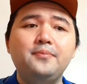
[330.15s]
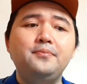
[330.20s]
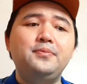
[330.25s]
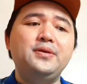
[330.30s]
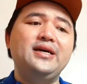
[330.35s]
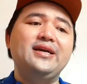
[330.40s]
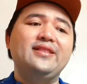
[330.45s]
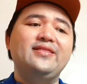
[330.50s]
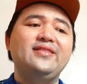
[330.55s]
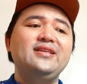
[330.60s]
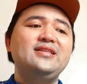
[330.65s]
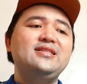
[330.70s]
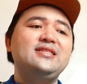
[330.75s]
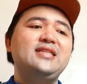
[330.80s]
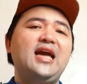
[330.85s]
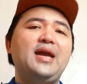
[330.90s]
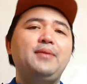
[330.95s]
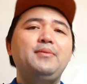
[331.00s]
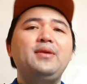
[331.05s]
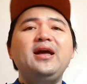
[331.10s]
but this
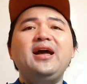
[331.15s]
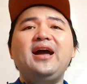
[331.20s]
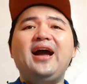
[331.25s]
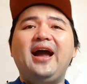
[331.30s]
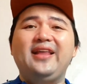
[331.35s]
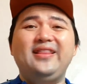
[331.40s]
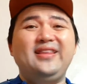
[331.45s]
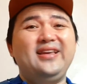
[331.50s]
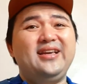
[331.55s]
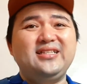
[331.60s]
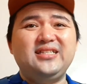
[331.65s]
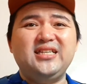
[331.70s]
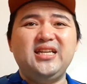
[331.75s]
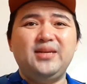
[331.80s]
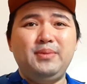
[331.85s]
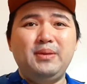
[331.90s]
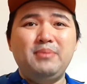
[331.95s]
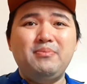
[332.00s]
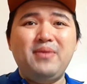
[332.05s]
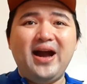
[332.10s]
time I think it's gonna
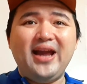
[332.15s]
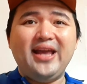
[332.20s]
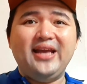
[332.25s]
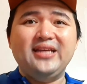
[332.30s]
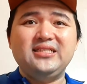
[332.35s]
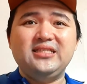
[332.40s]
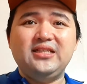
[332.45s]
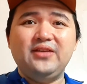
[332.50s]
be biased